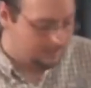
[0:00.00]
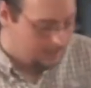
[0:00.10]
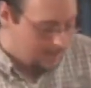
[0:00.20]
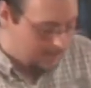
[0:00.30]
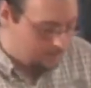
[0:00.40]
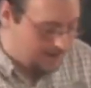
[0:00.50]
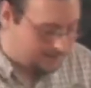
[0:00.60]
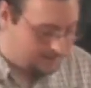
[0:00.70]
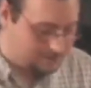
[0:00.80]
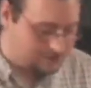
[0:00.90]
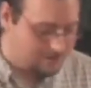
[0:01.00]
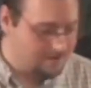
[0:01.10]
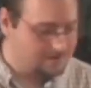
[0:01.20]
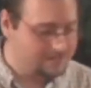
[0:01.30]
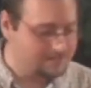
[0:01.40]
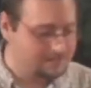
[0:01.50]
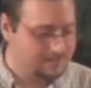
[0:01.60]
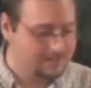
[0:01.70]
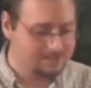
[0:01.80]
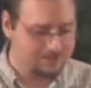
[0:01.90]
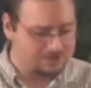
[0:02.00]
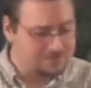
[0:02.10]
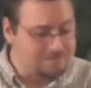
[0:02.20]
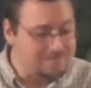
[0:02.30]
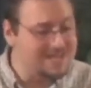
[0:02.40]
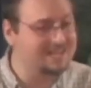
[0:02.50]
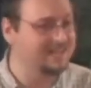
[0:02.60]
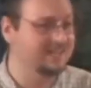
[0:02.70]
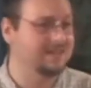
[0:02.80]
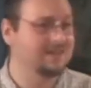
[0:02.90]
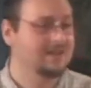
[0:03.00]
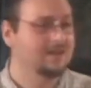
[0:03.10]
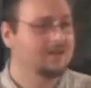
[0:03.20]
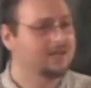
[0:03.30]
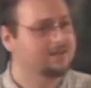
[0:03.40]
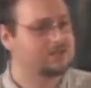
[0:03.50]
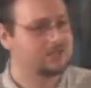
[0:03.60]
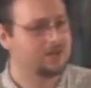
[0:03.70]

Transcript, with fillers: And, and my concern is, is there's many in